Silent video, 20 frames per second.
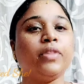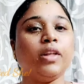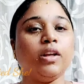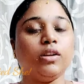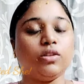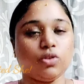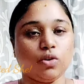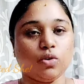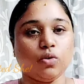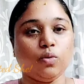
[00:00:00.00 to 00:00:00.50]

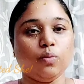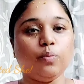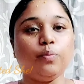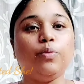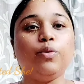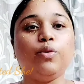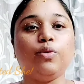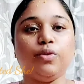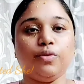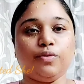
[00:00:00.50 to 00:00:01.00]
So
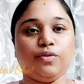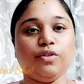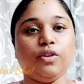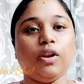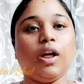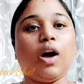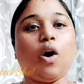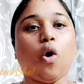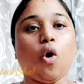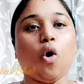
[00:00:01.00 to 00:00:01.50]

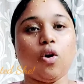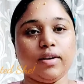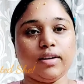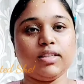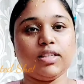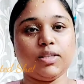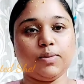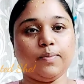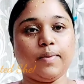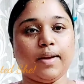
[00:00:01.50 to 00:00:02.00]
beautiful
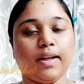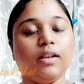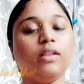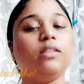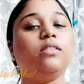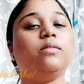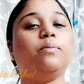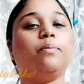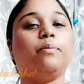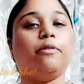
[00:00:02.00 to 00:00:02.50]
orange
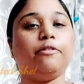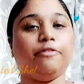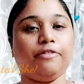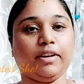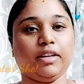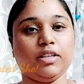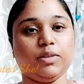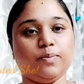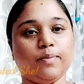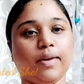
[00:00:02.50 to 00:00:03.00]
smell,
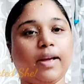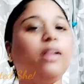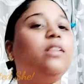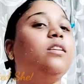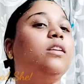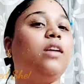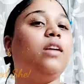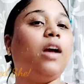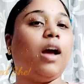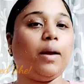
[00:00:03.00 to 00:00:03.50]
perfect smell
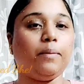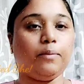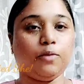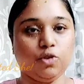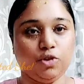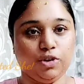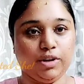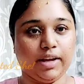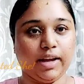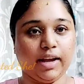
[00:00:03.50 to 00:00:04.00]
I
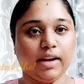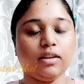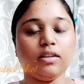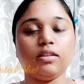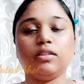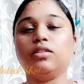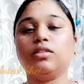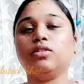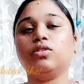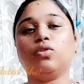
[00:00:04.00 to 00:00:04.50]
could get.
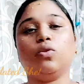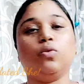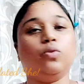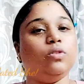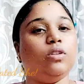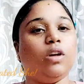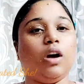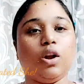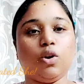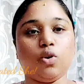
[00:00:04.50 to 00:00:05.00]
So
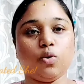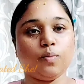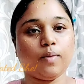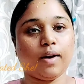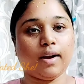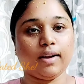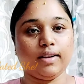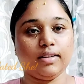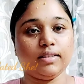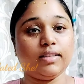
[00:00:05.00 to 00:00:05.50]
the
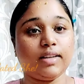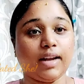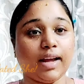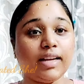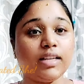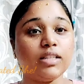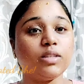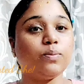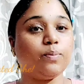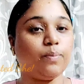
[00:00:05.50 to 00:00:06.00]
aroma is
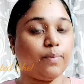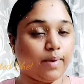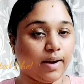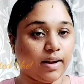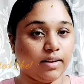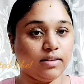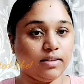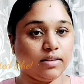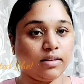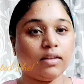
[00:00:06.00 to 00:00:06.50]
nice,
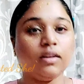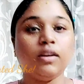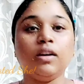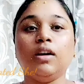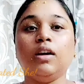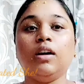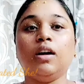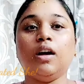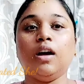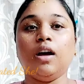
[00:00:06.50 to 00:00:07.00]
but
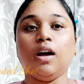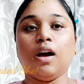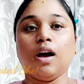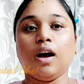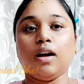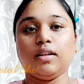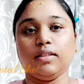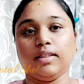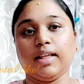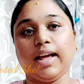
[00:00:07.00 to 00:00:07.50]

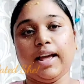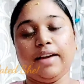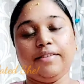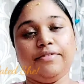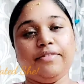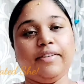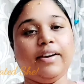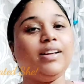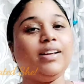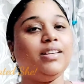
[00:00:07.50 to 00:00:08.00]
the
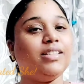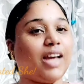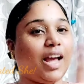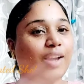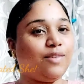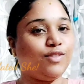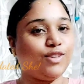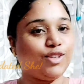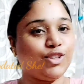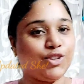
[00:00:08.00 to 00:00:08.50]
effect I
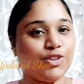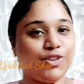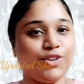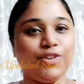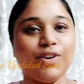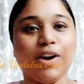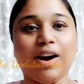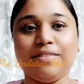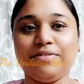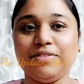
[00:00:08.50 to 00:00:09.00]
will show
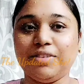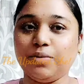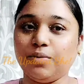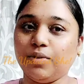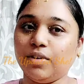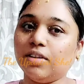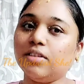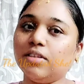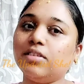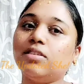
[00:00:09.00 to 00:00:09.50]
you
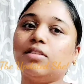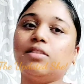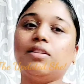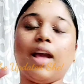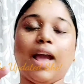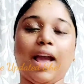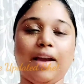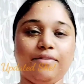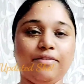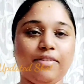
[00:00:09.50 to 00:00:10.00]
afterwards. The
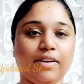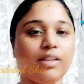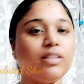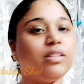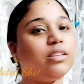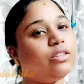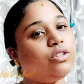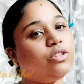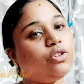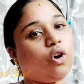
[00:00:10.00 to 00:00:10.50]

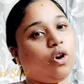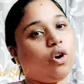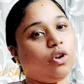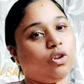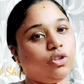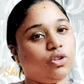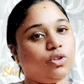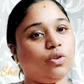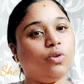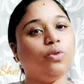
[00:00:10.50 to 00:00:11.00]
effect is
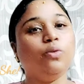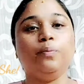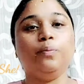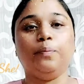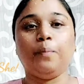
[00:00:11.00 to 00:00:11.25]
also